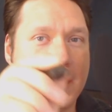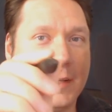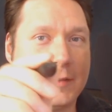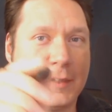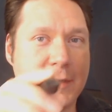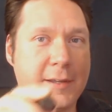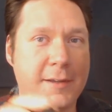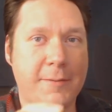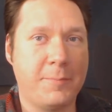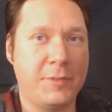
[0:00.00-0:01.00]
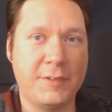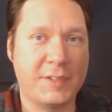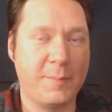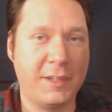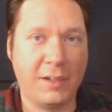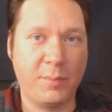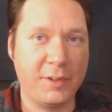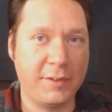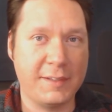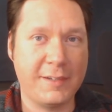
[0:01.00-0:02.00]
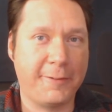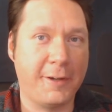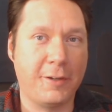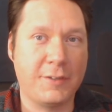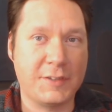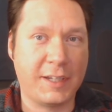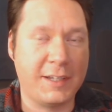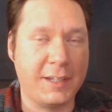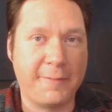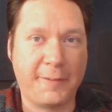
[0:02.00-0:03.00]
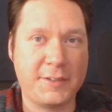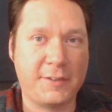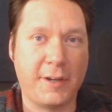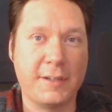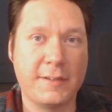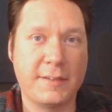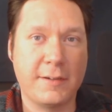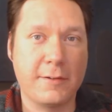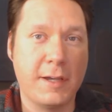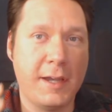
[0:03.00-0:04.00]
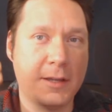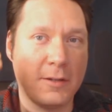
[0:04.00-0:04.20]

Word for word: it's going to do something completely different and you're just going to get frustrated. So